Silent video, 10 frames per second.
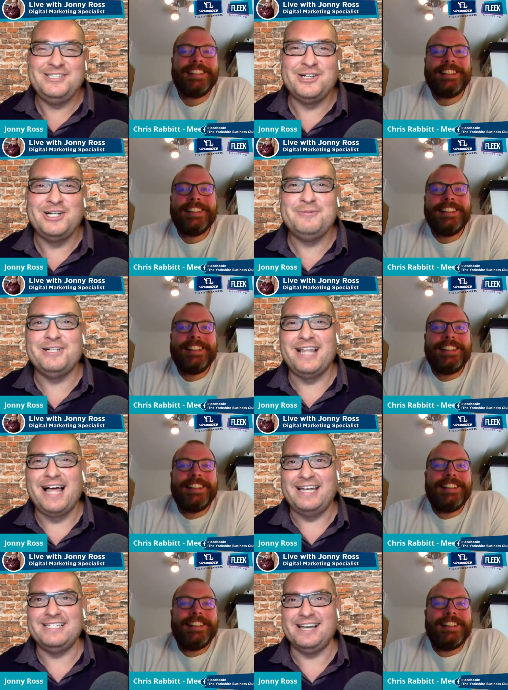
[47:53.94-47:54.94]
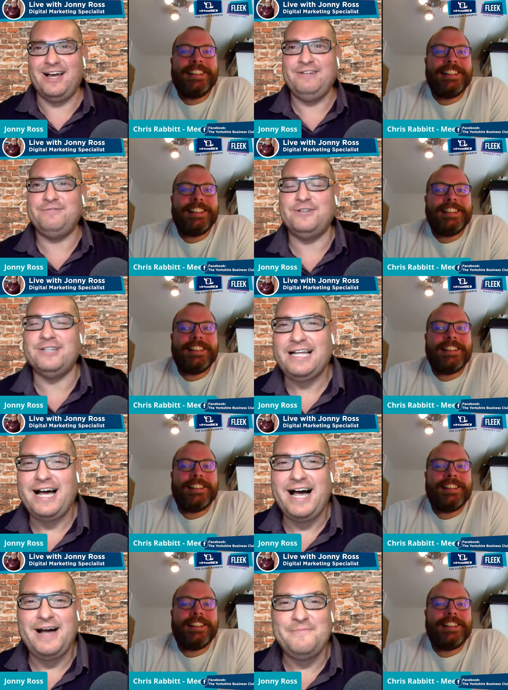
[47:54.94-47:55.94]
Speaker 1: enjoyable and delightful,
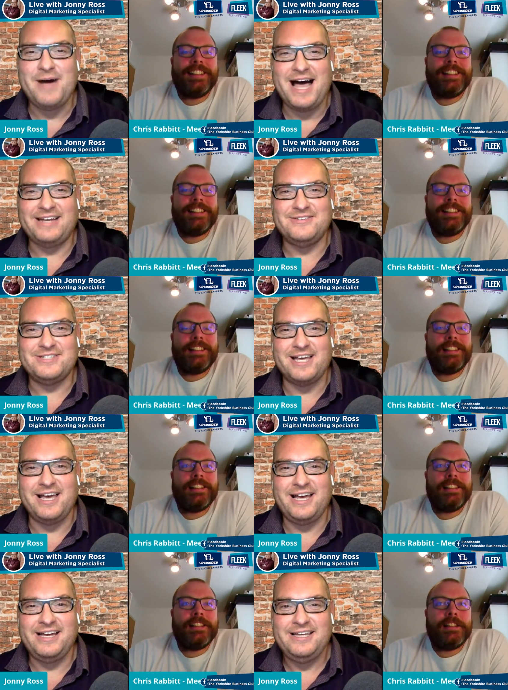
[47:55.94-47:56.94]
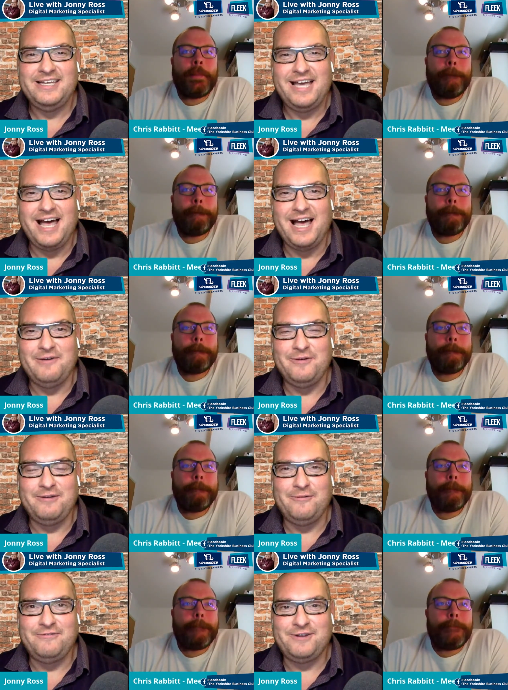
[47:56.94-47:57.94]
um, and uh, uh,
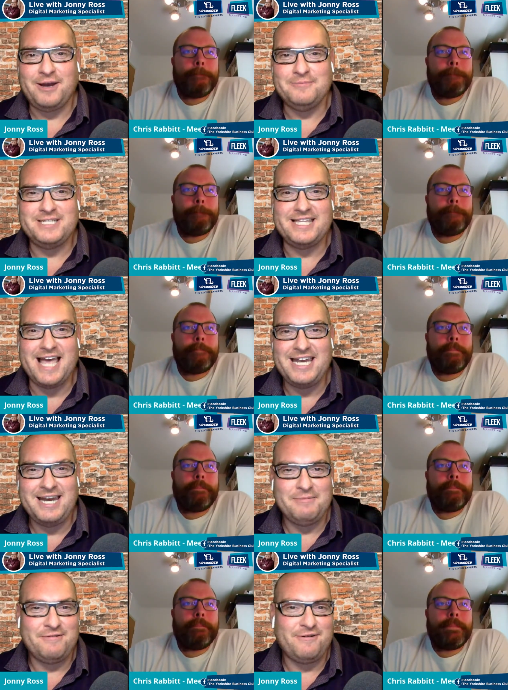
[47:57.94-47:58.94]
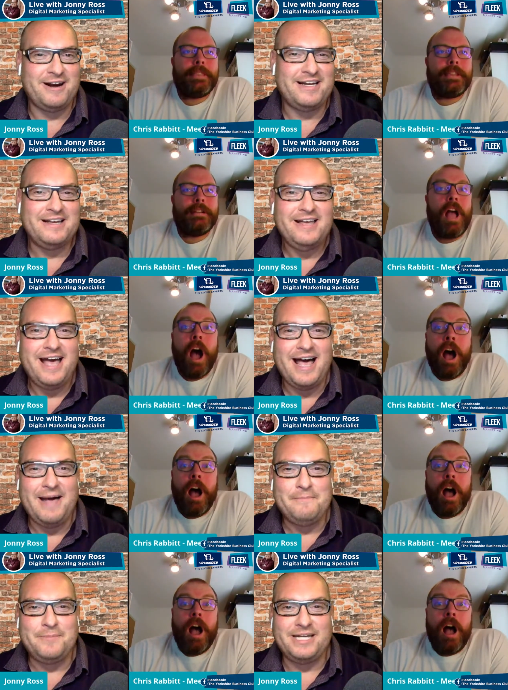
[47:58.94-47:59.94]
we, we've come to the end, I'm afraid.
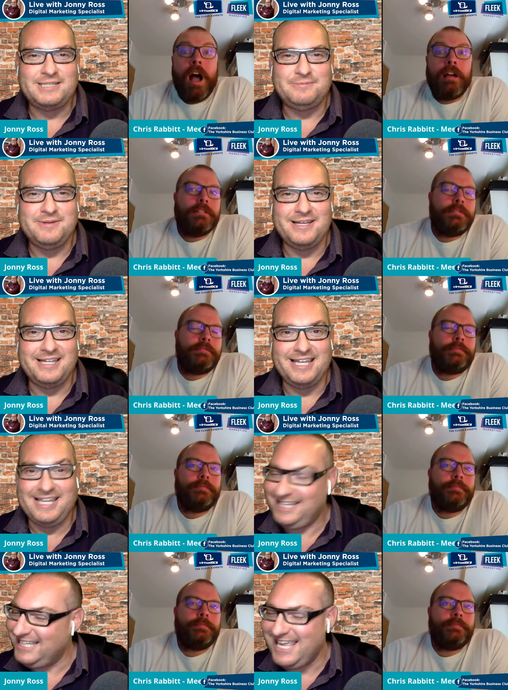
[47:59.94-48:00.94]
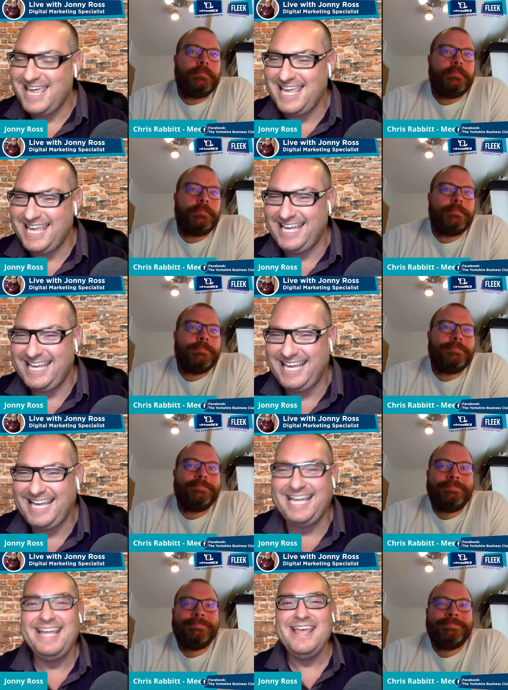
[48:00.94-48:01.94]
Um, oh, but it's
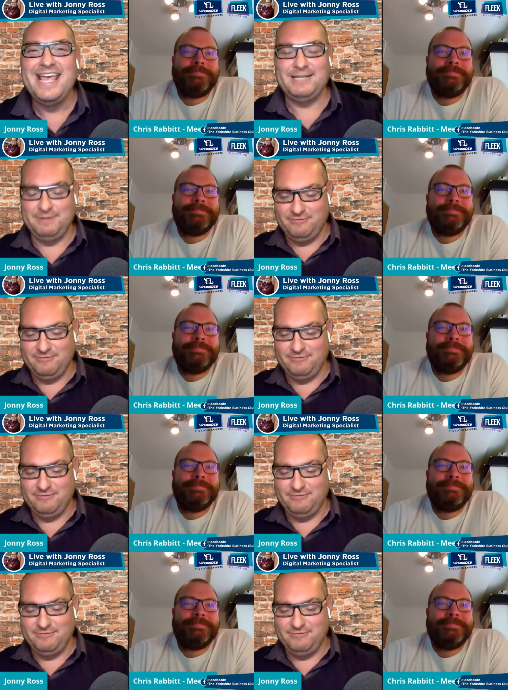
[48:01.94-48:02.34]
it, has